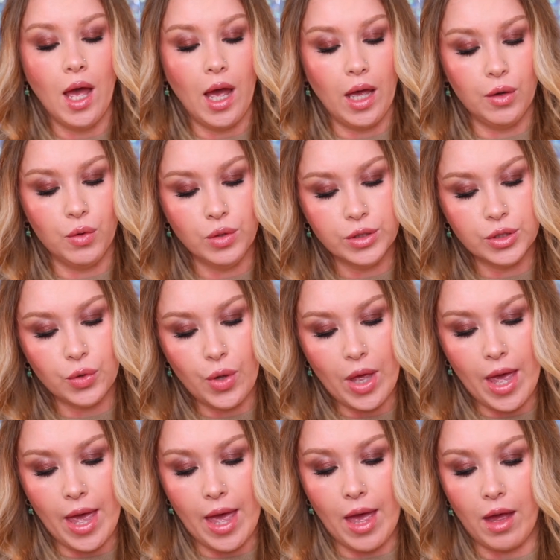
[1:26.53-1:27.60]
I also
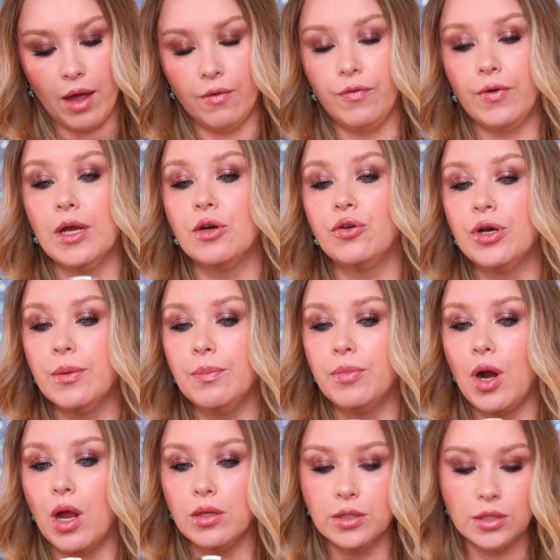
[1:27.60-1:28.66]
have a cream
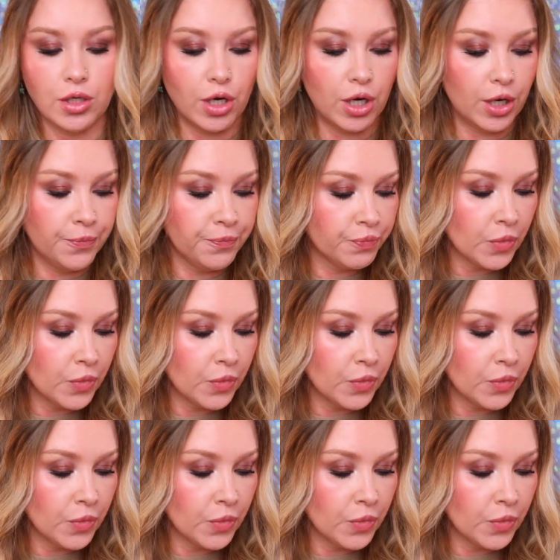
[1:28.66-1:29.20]
bronzer.